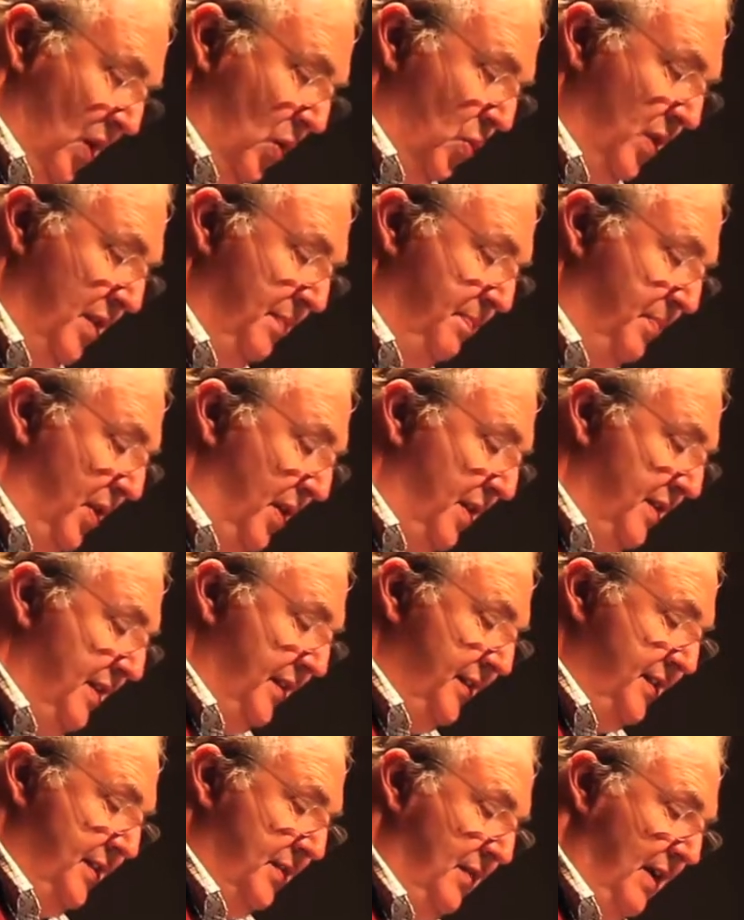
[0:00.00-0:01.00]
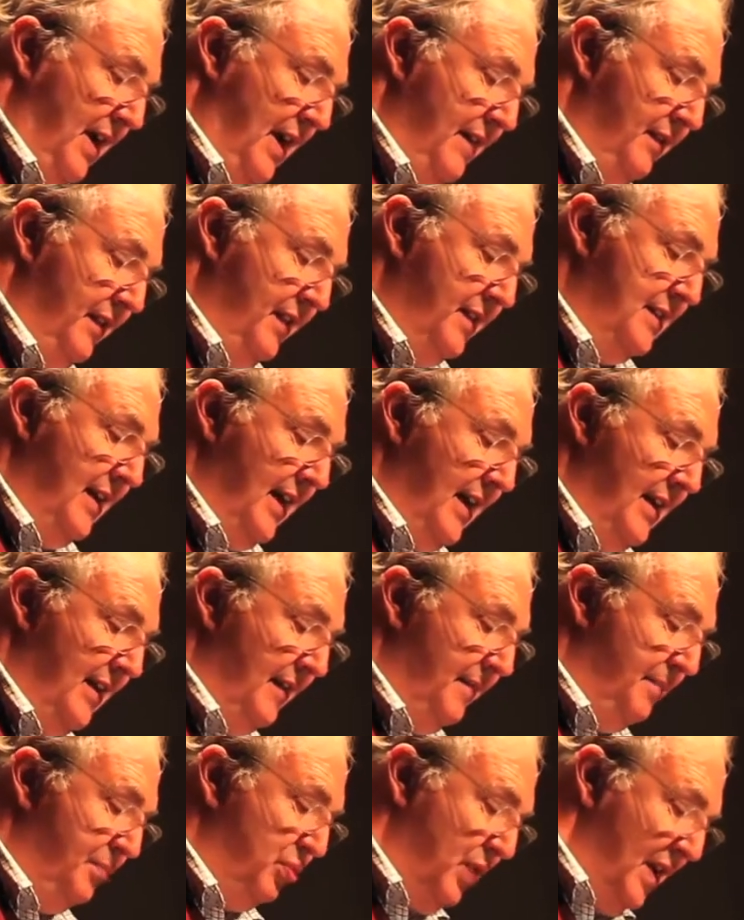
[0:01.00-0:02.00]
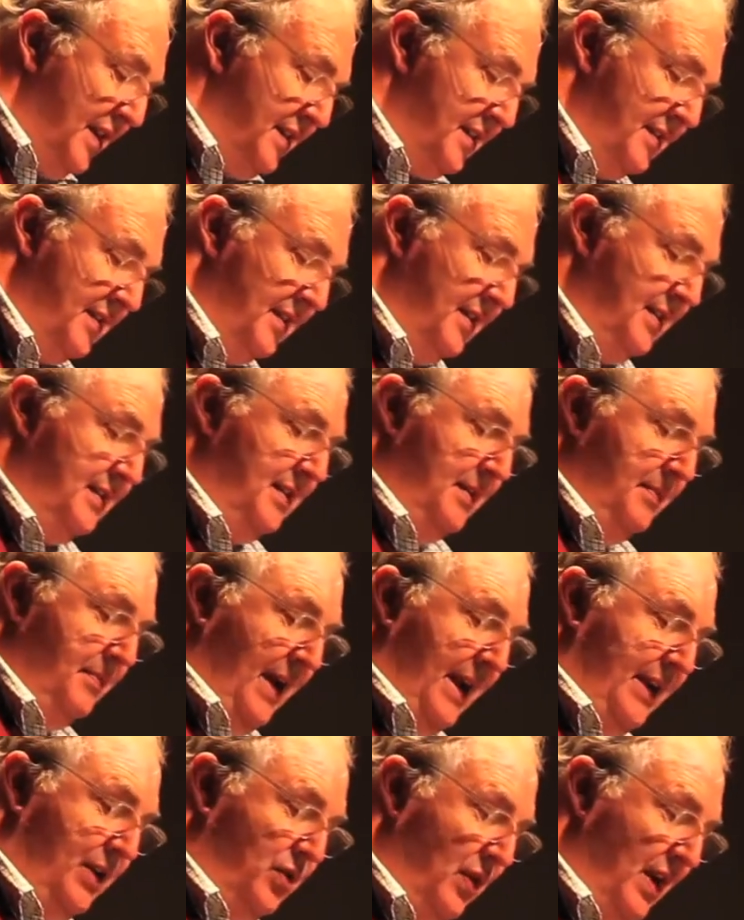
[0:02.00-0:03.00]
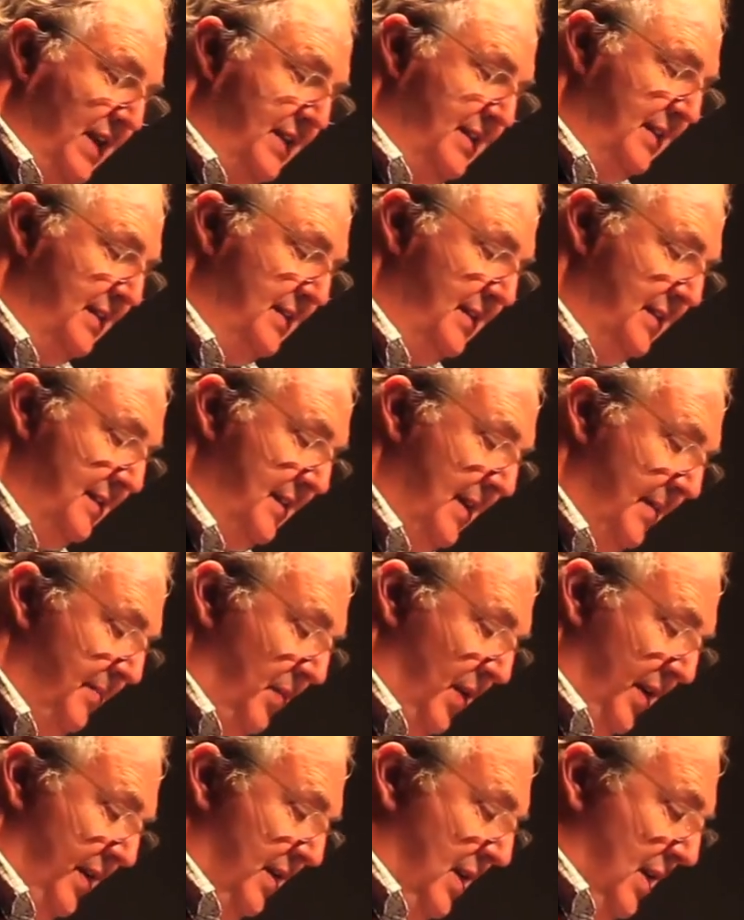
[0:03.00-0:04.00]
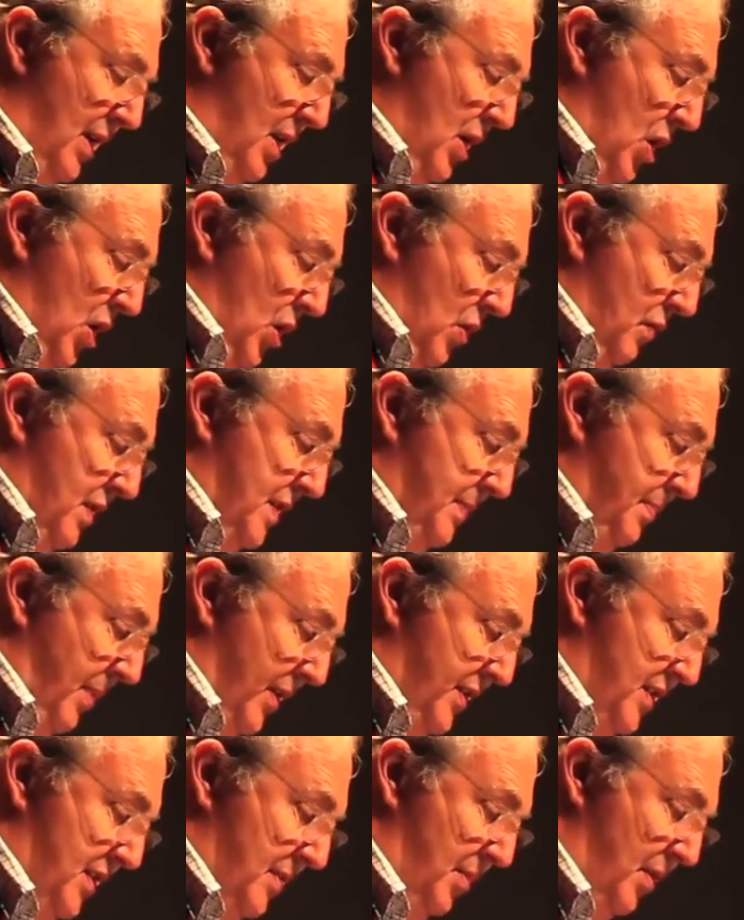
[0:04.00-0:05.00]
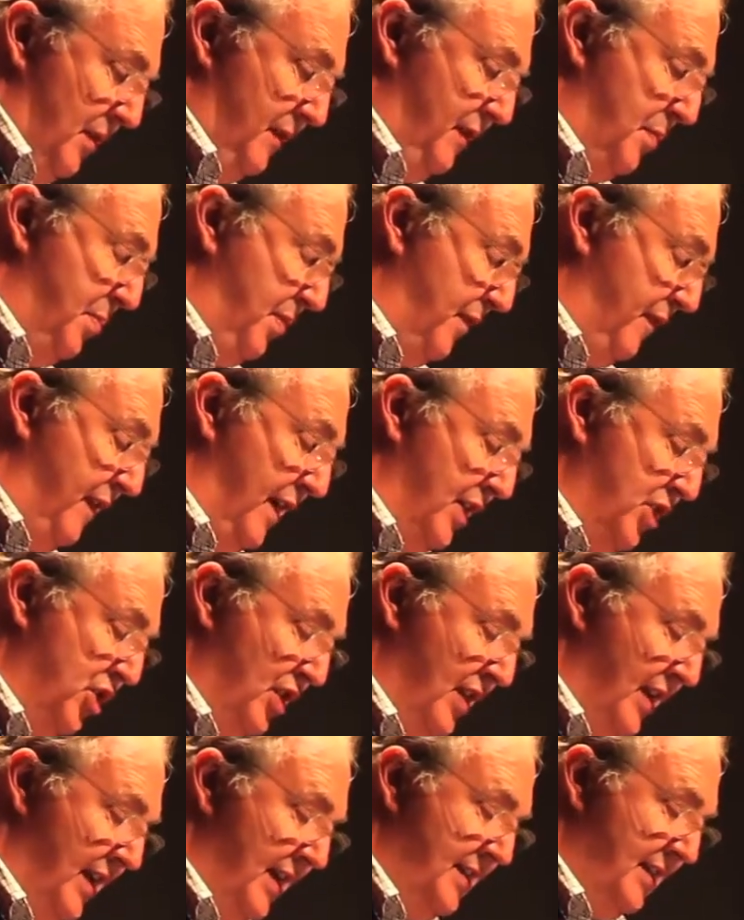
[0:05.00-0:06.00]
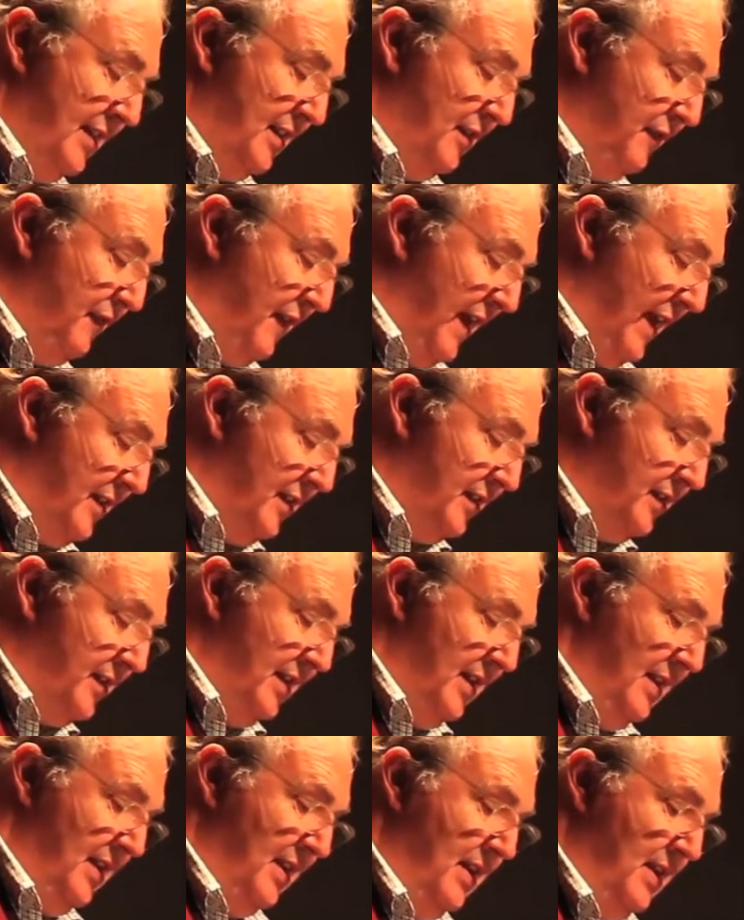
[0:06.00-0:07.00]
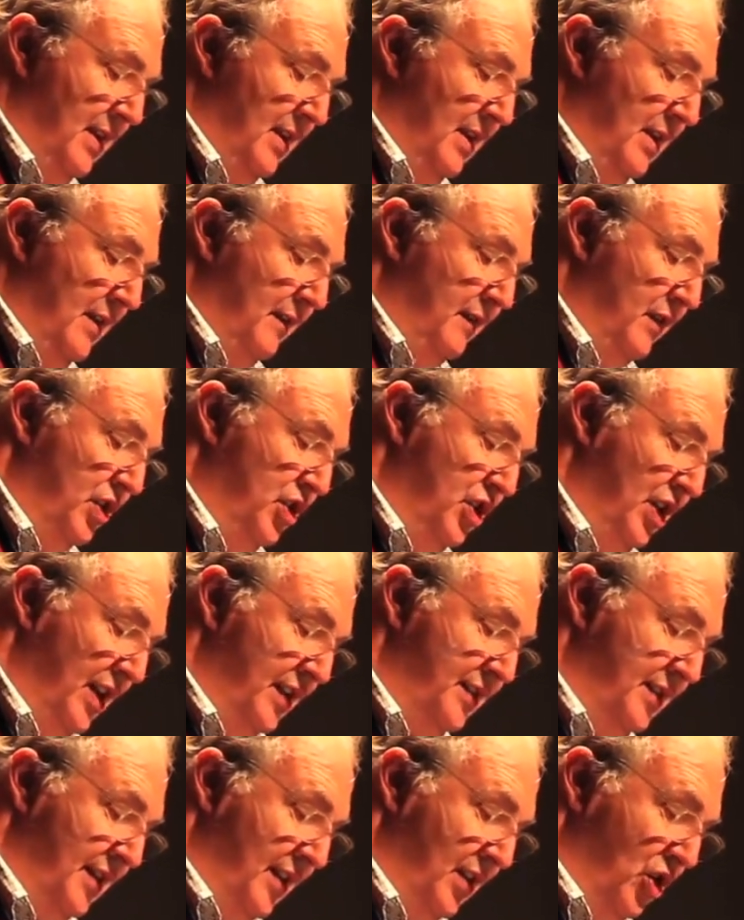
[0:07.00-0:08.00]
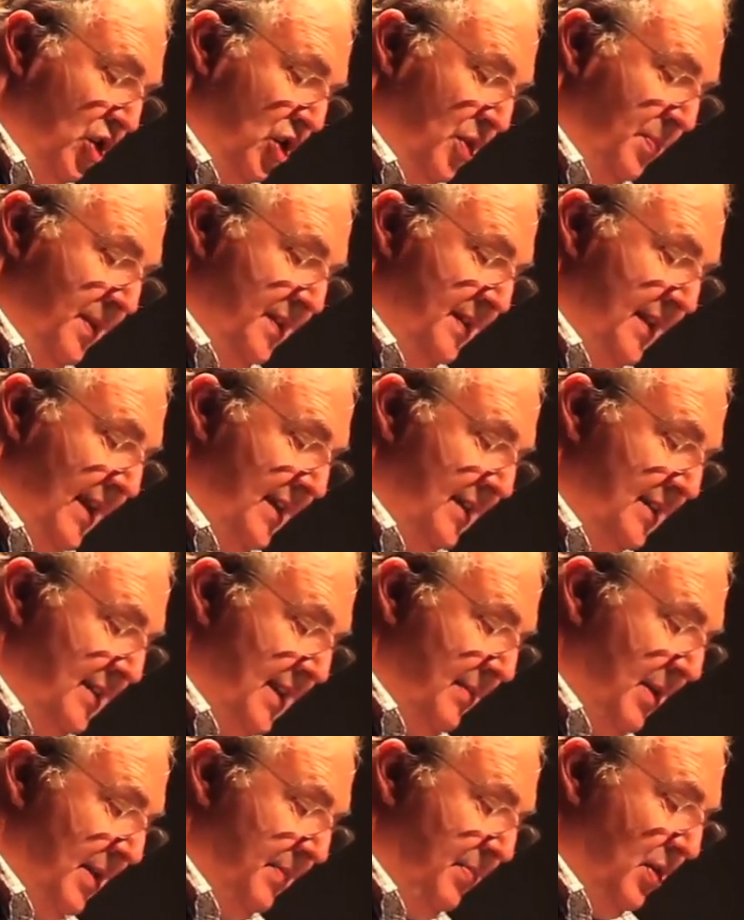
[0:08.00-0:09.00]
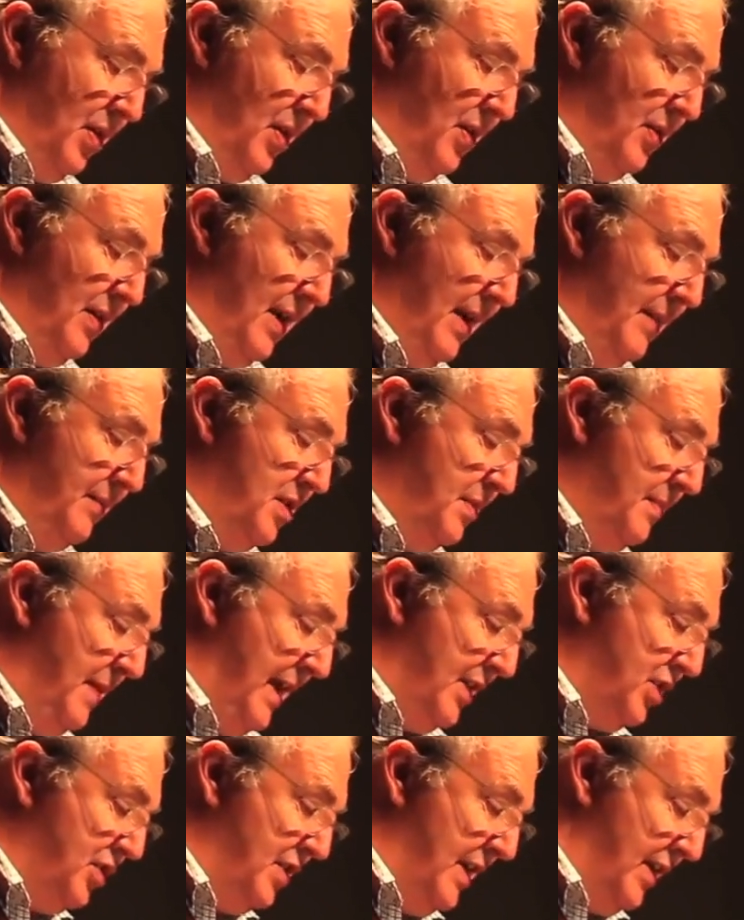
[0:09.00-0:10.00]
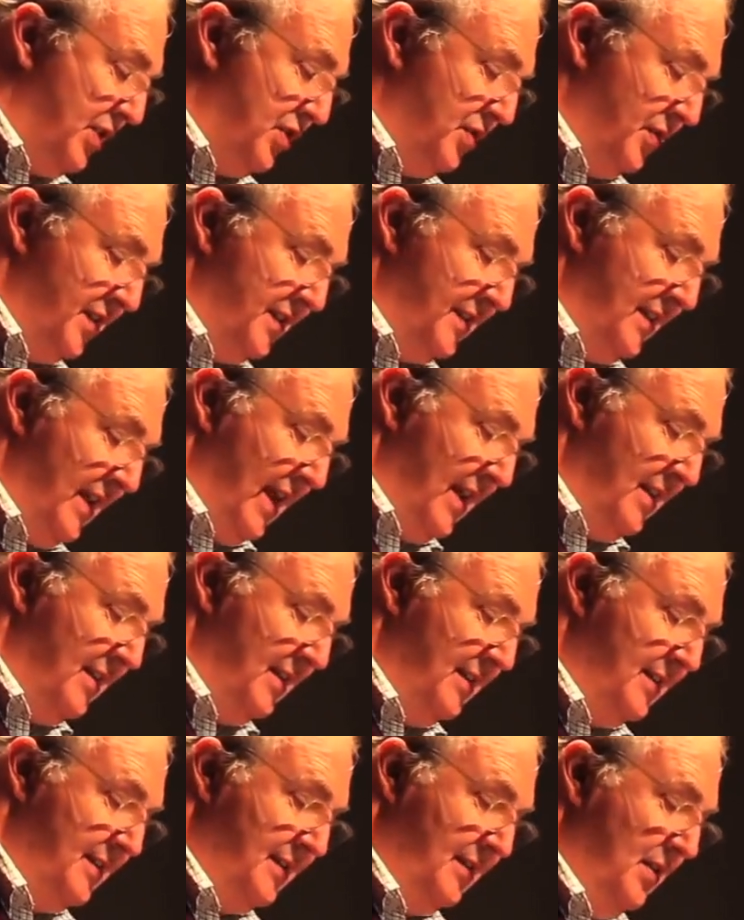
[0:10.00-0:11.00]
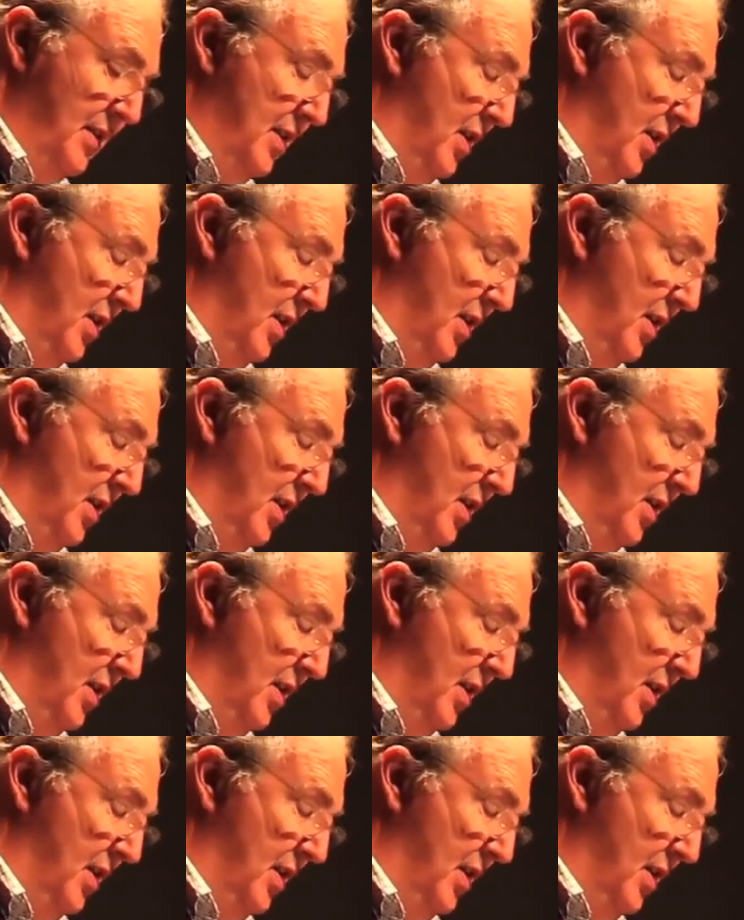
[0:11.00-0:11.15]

With Burdell's arrival, the title of president migrated to someone responsible for professionalizing the faculty, for adjusting Cooper's academic program to match national standards,